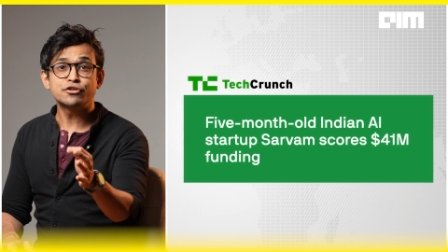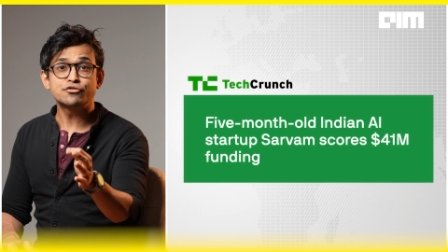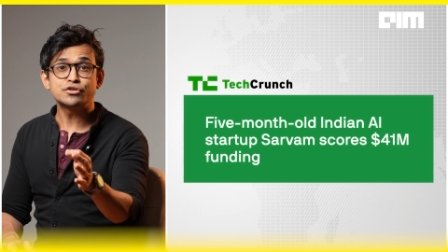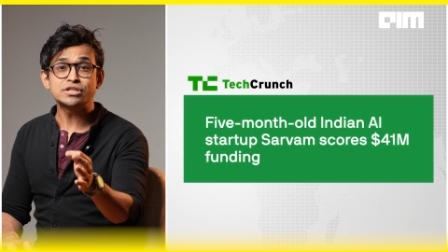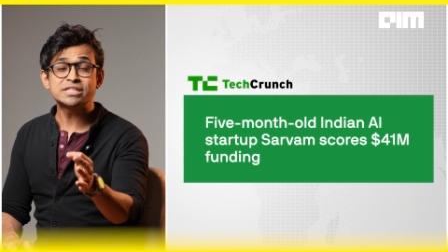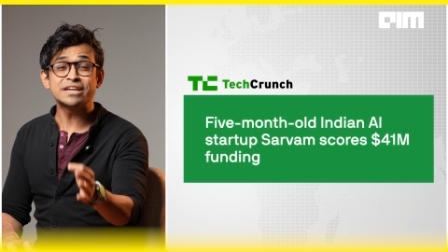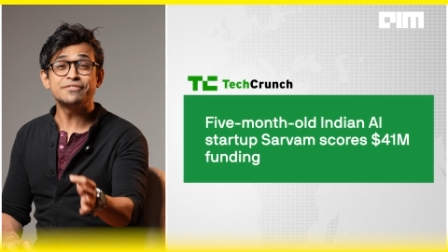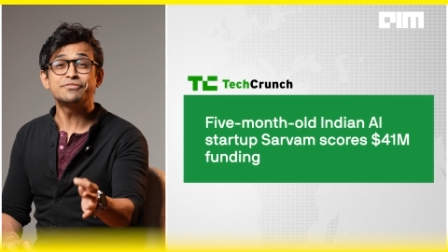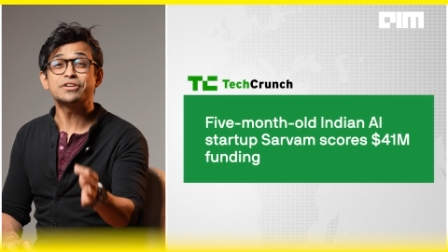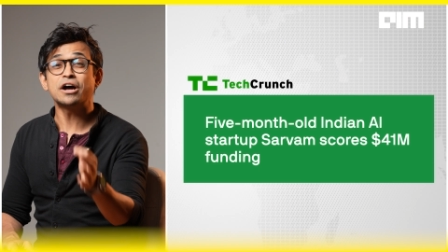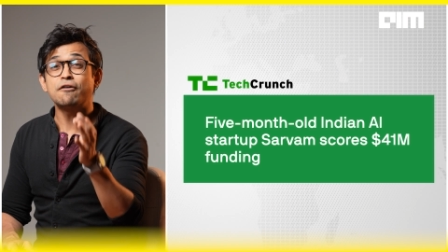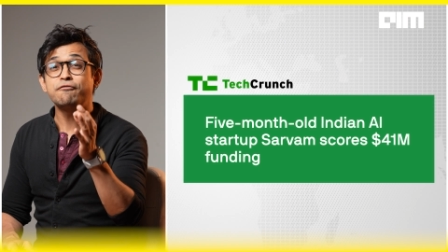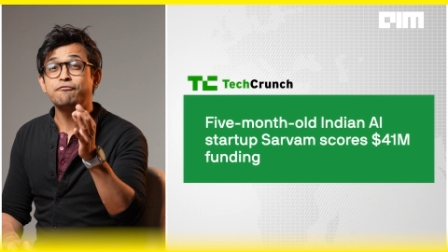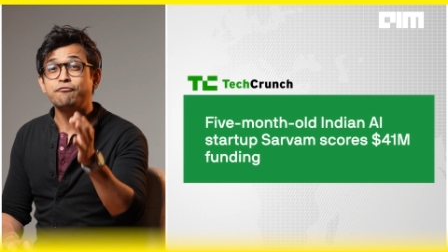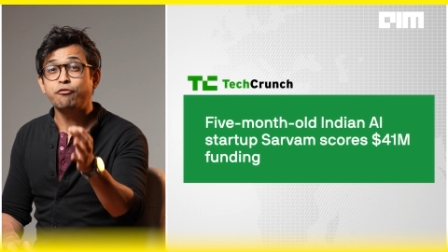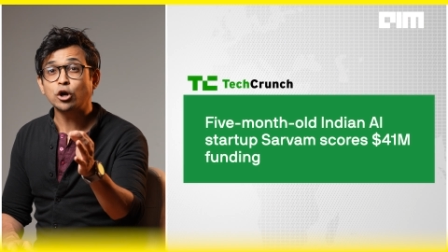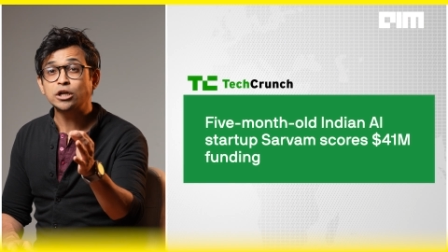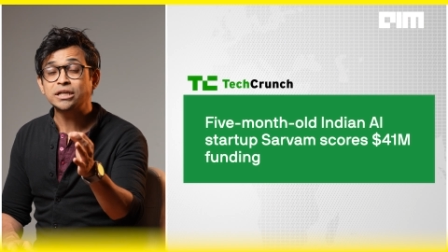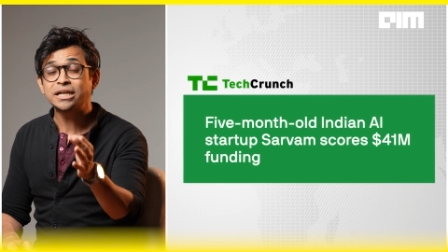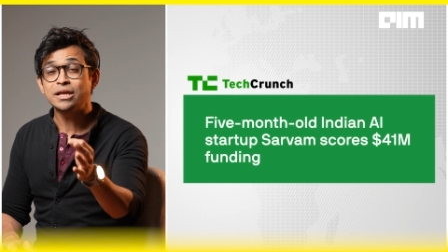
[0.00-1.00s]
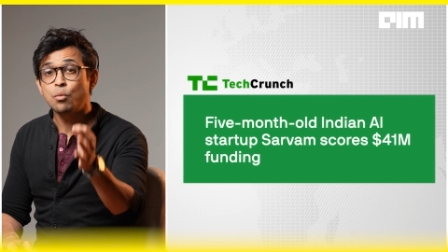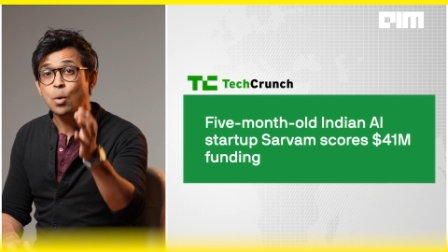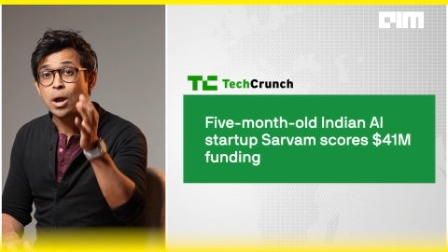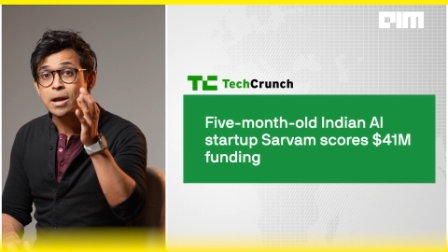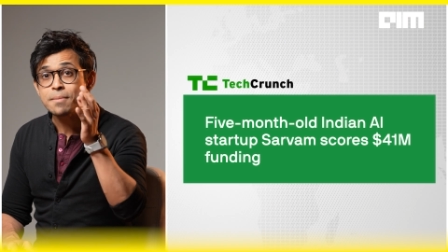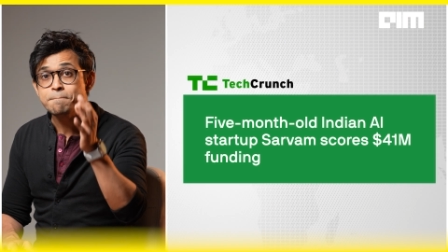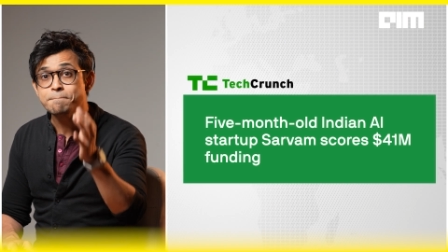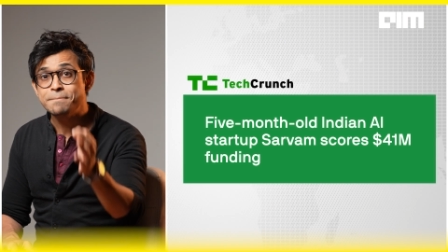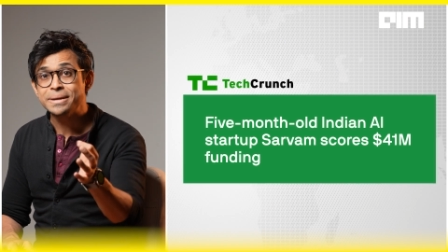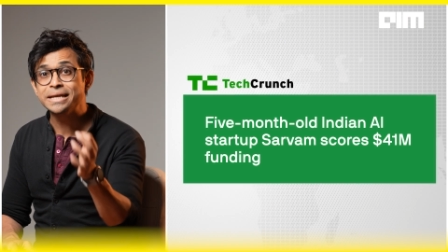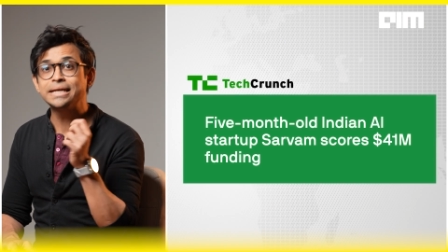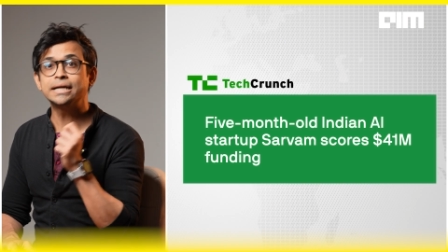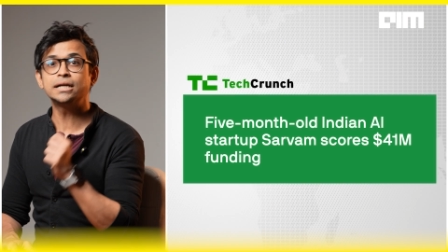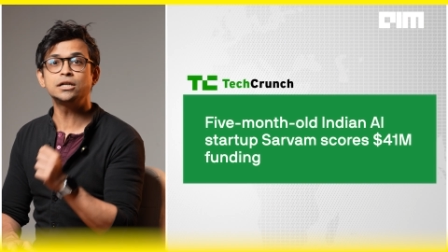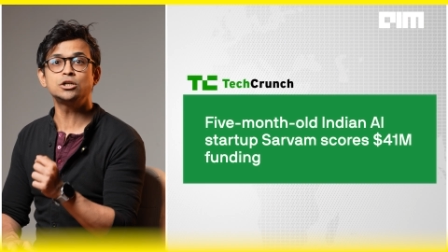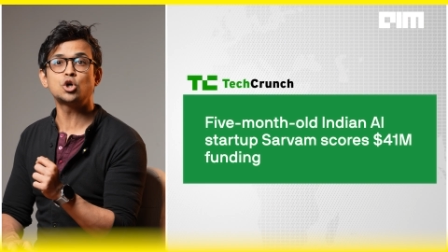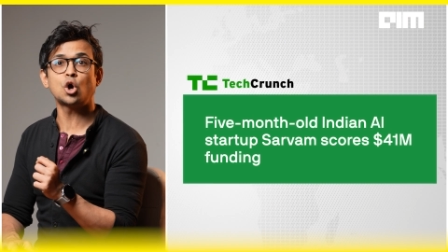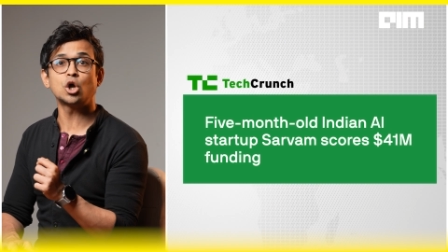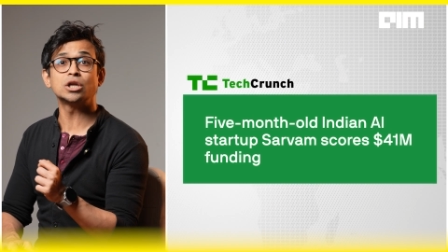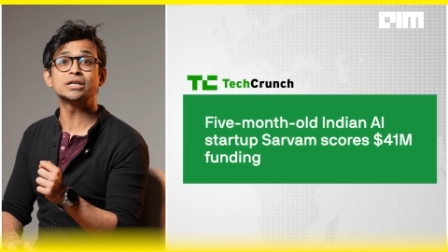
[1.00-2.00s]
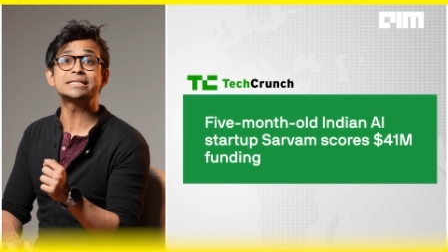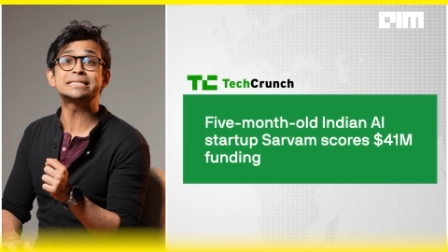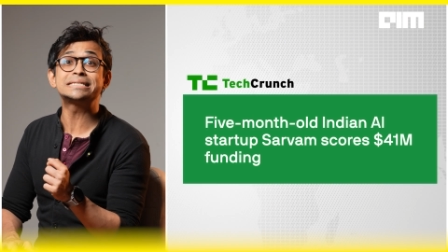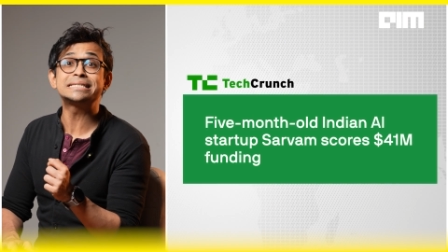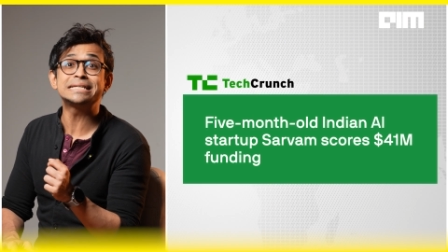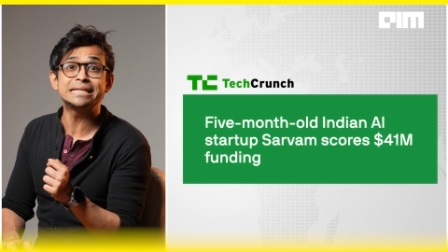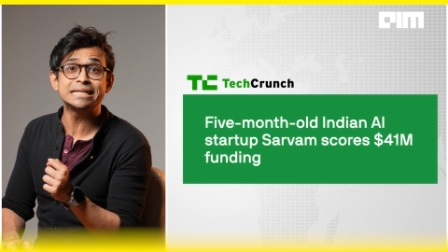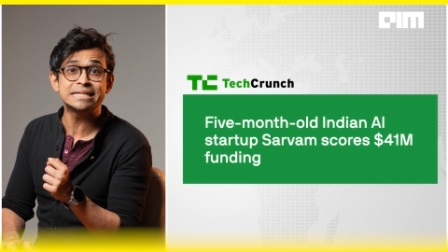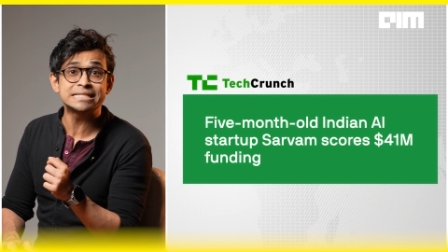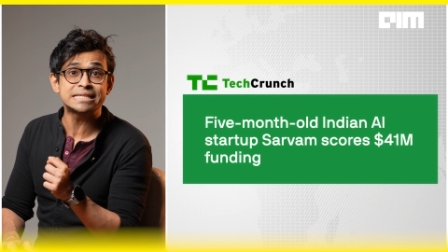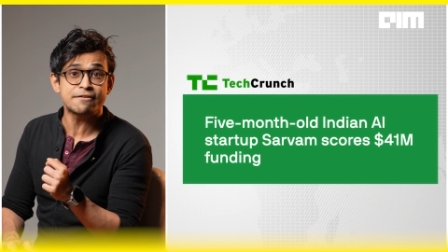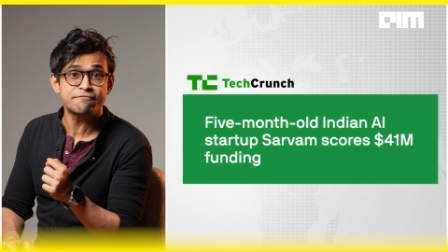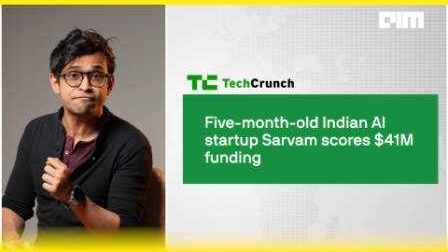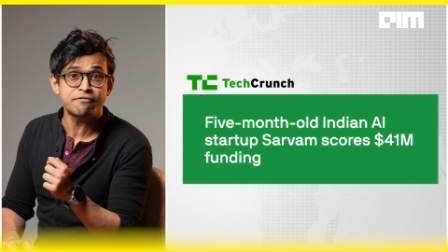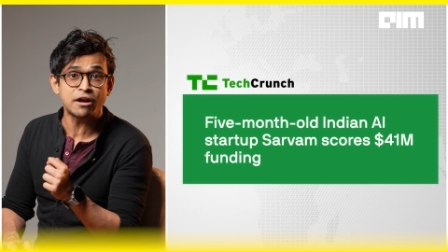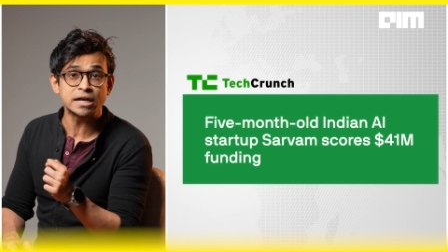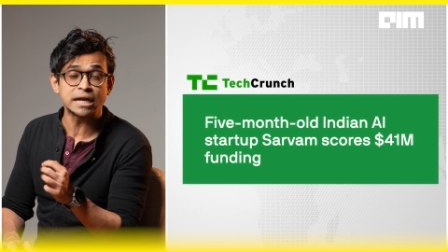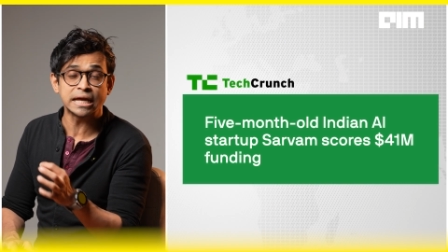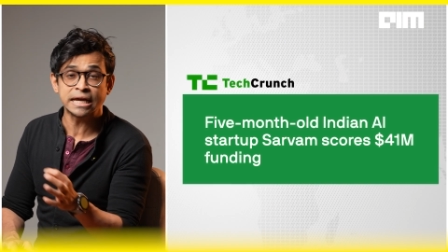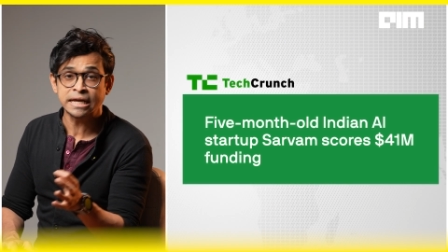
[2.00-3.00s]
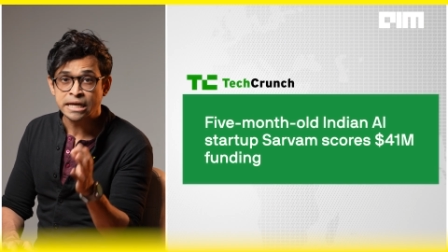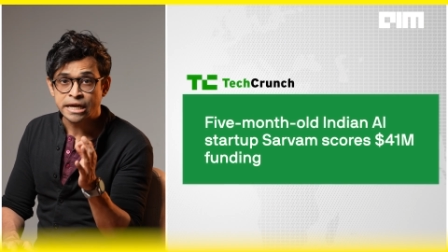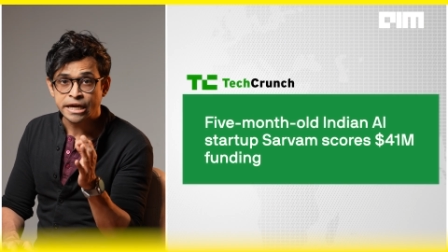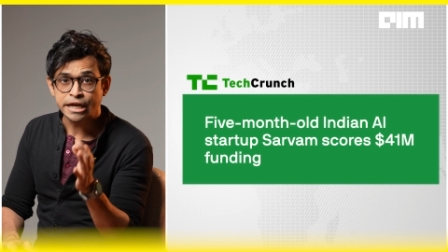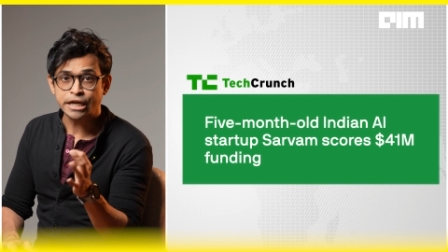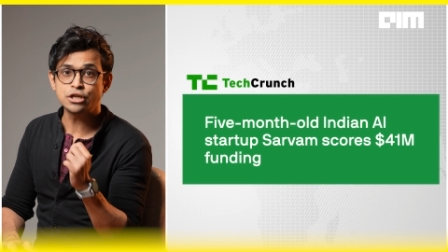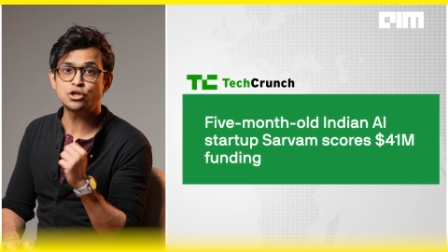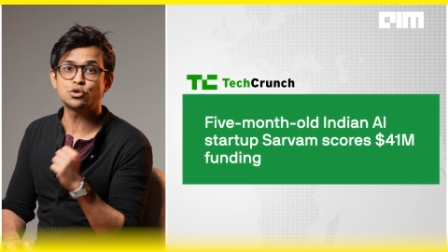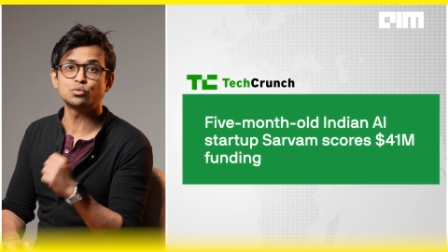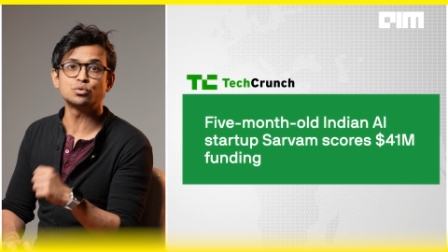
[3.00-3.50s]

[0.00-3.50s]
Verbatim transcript: It received a $41 million Series A funding in